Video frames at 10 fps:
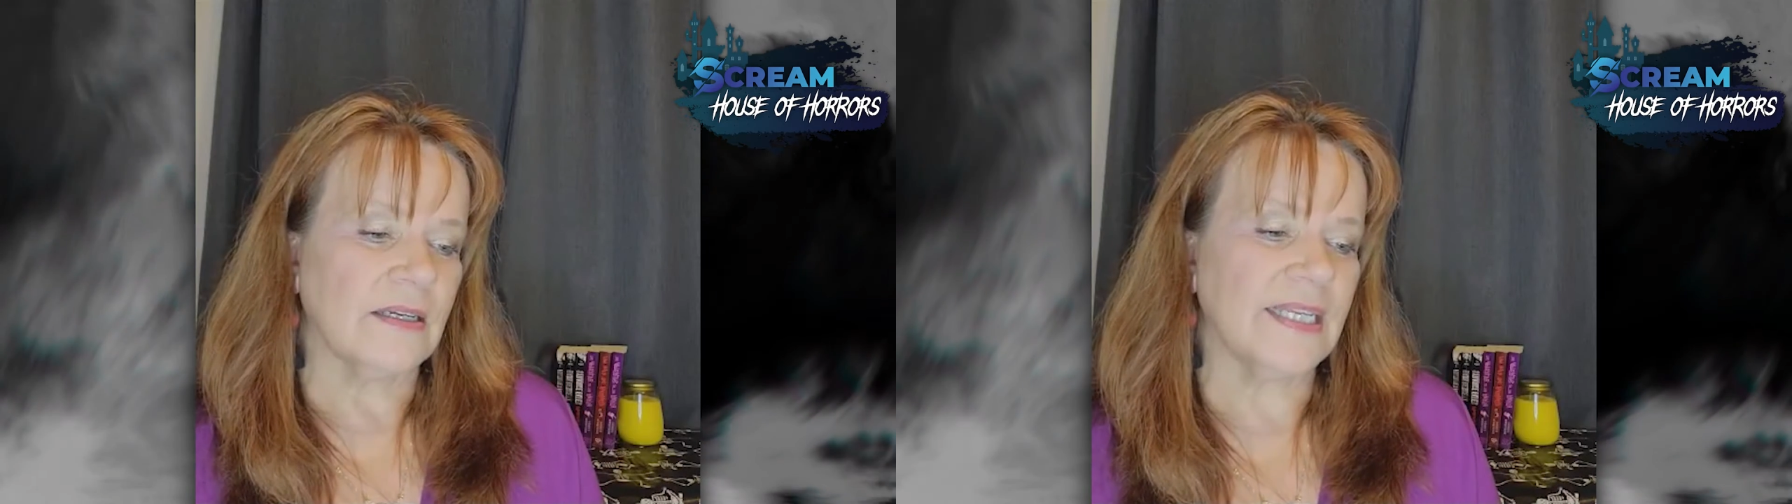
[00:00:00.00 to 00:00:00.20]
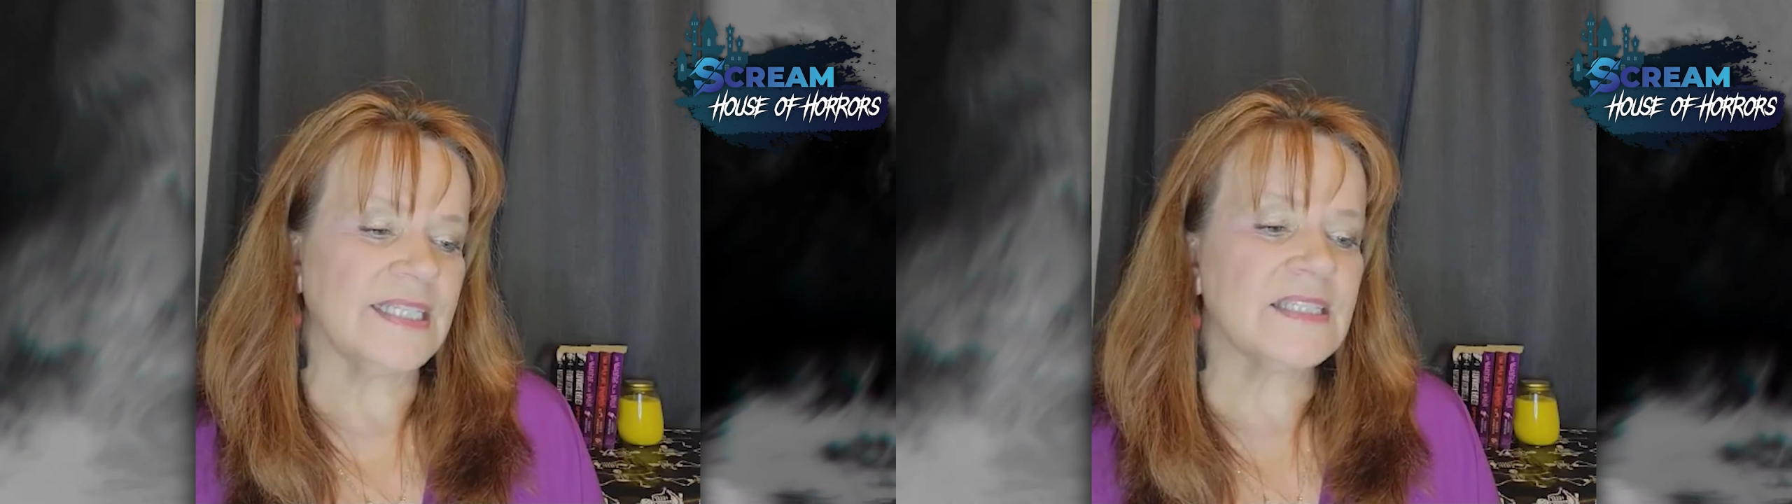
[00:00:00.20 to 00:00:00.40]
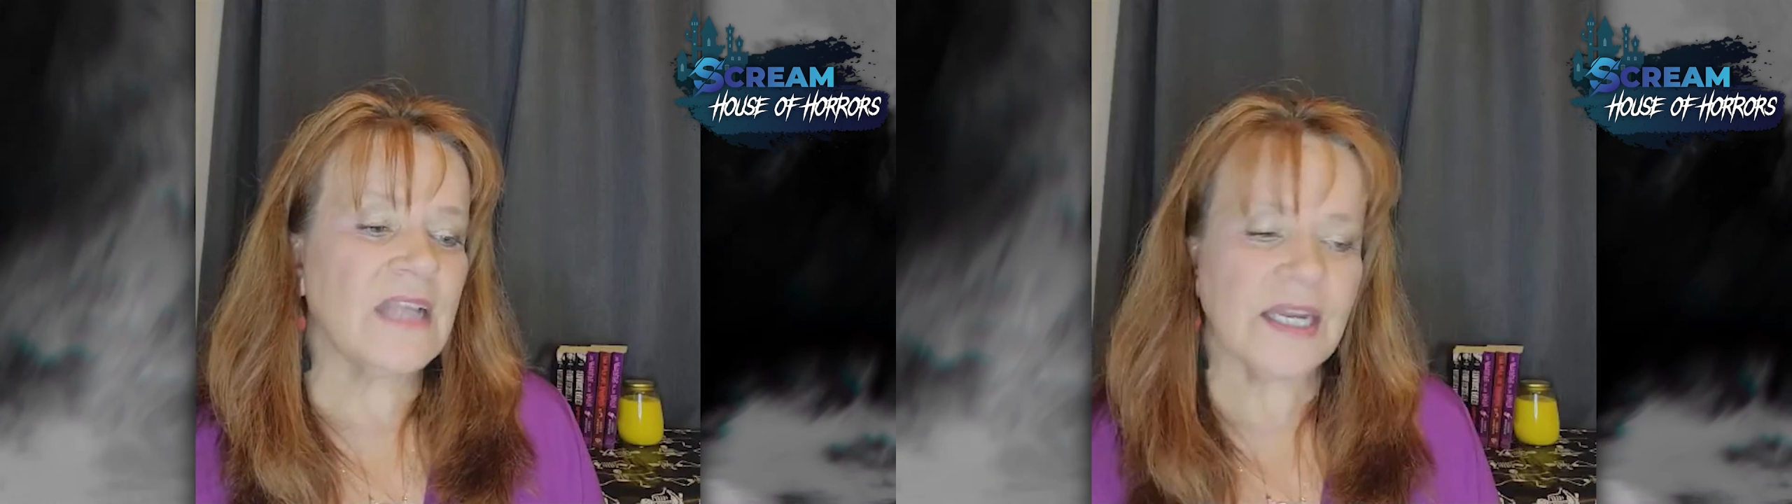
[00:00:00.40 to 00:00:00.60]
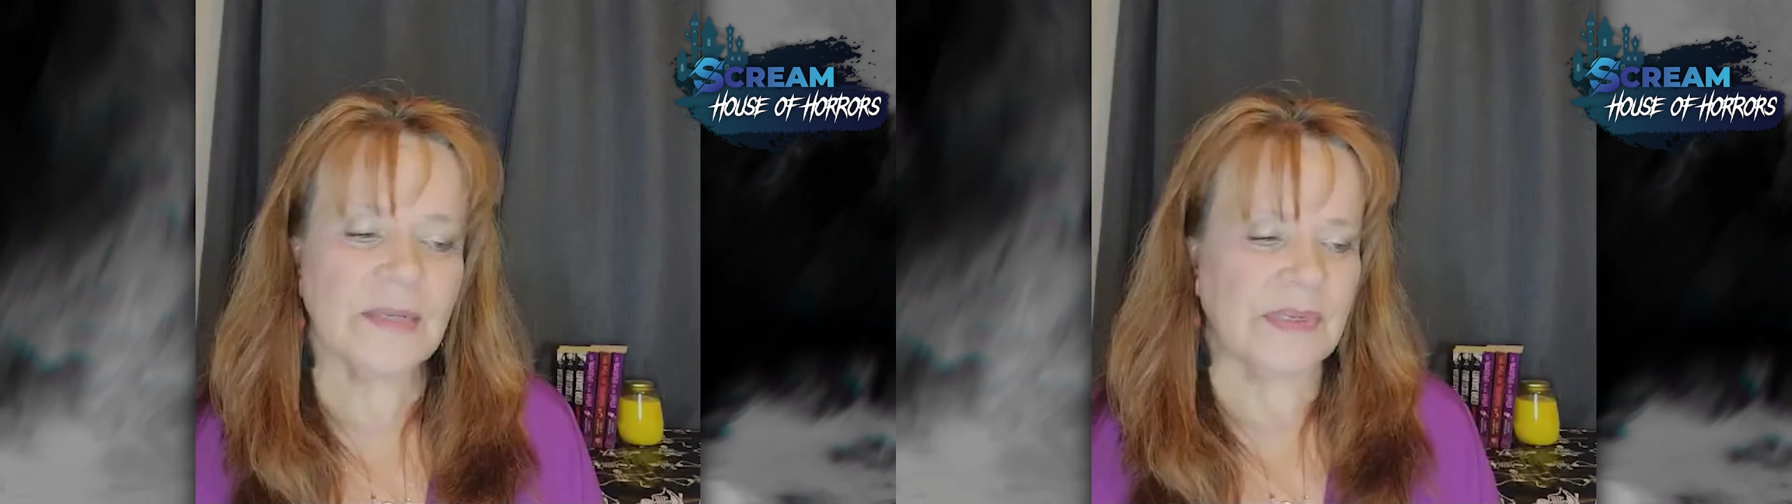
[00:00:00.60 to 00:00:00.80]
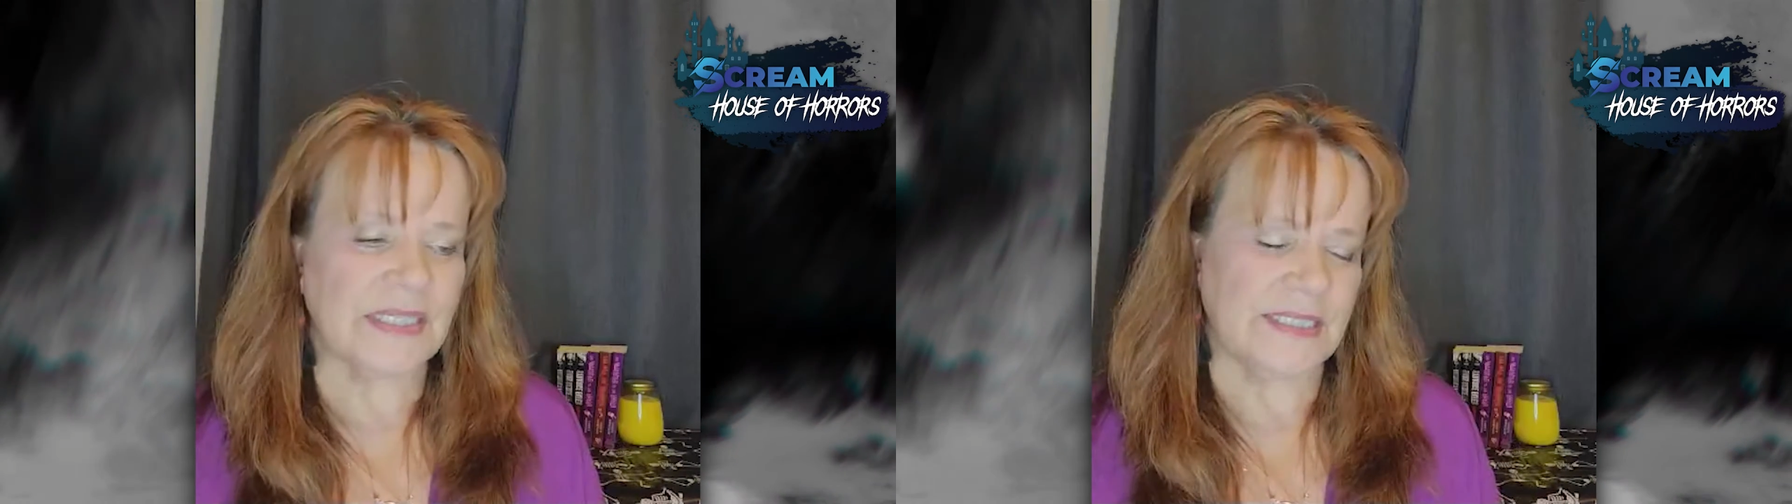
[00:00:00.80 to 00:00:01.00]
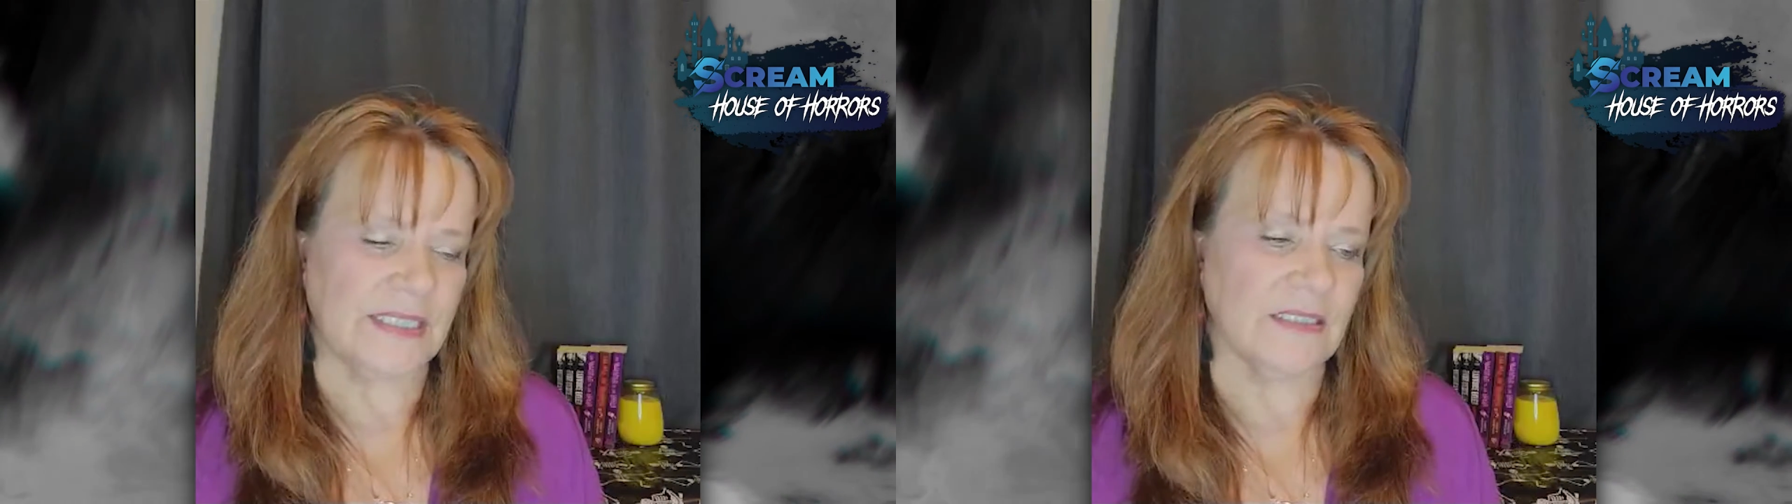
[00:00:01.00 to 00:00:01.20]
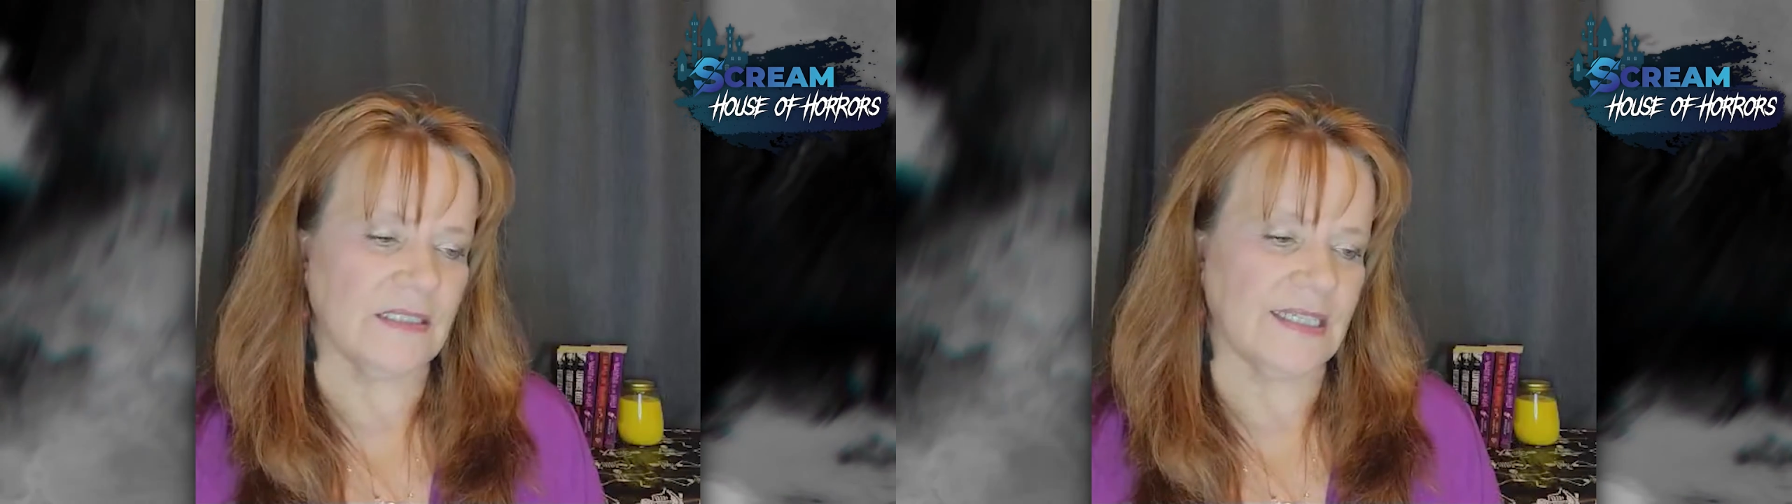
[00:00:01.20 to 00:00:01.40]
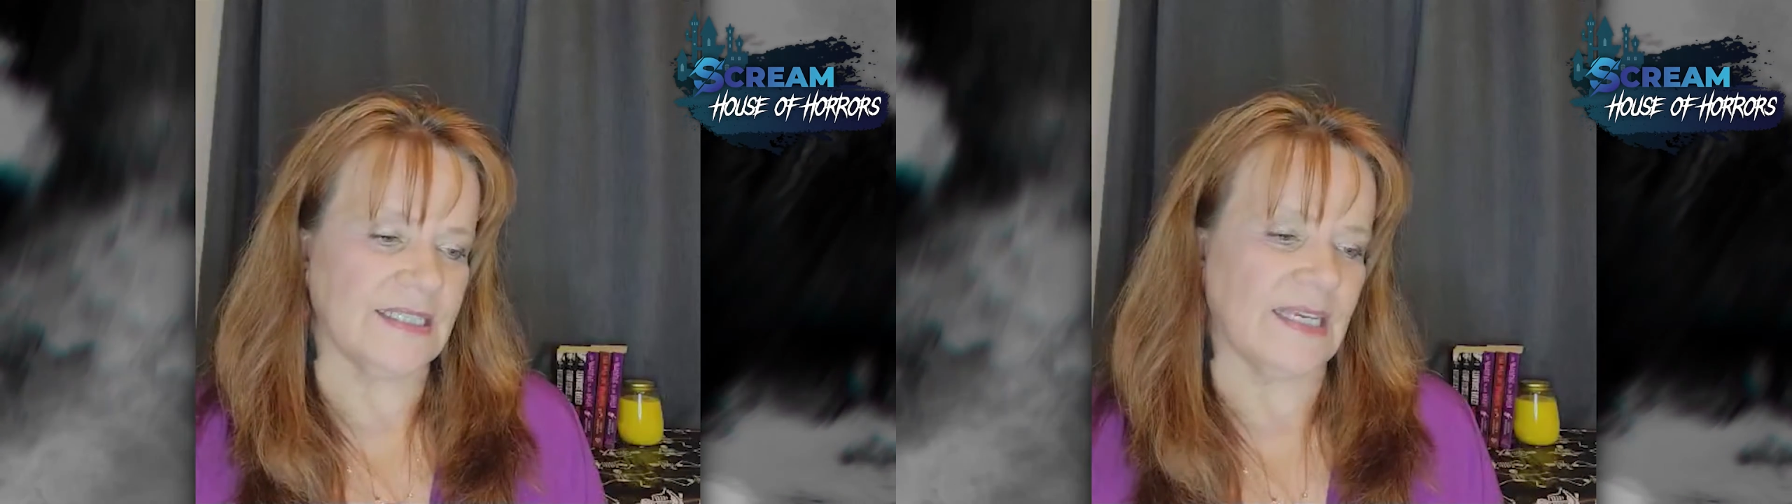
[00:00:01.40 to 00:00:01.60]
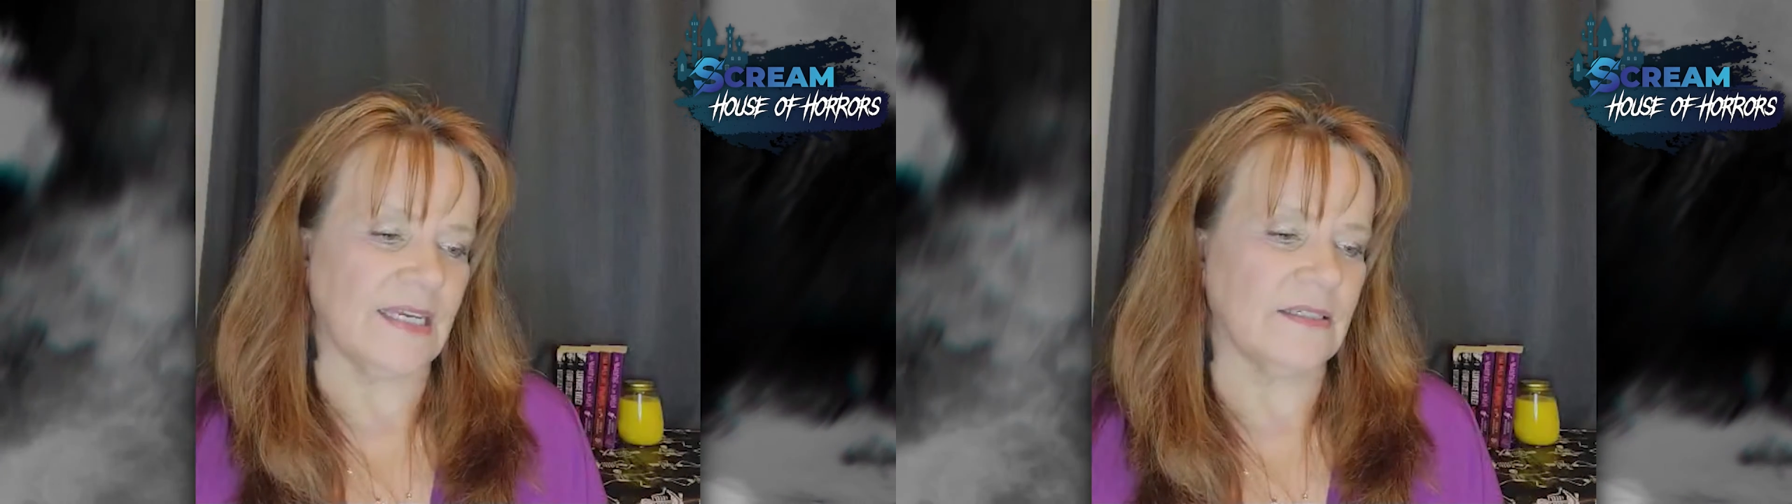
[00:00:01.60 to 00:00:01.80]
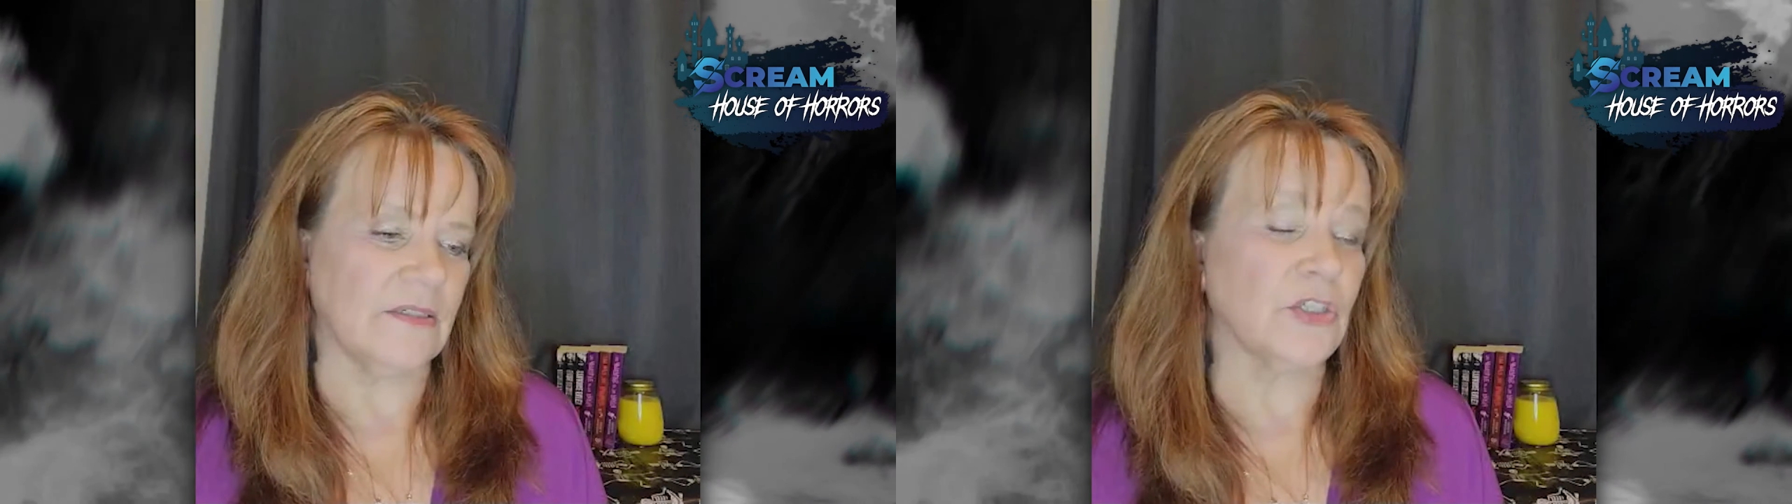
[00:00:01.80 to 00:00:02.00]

"It's not a big deal," I said.